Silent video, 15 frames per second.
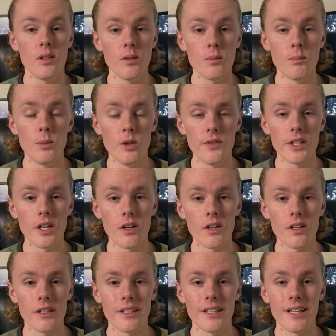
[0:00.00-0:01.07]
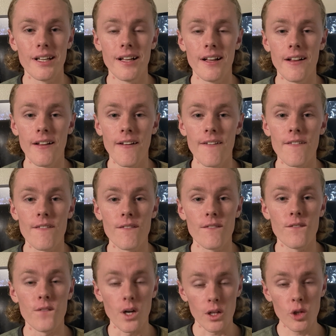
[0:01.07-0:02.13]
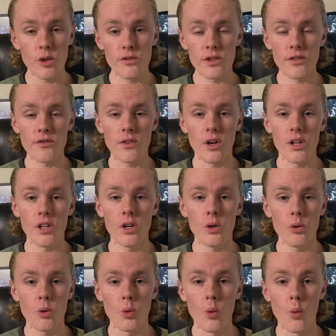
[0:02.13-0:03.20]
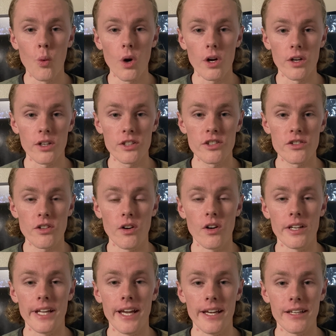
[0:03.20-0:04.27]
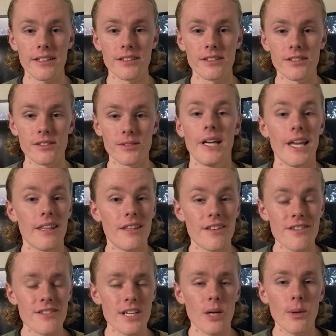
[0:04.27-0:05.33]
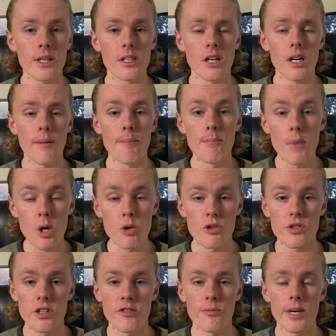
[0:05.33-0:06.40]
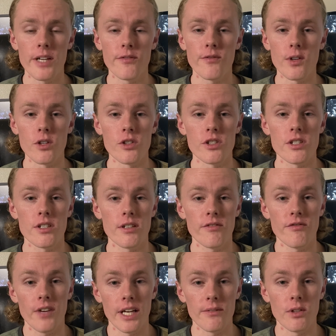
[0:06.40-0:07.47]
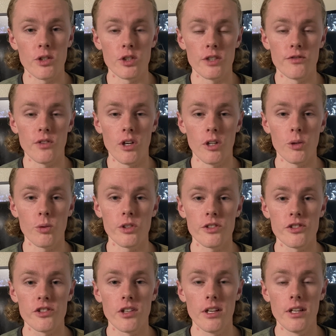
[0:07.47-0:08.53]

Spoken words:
Moving on. Follow for follow works on X. This is how I got most of my first 500 followers.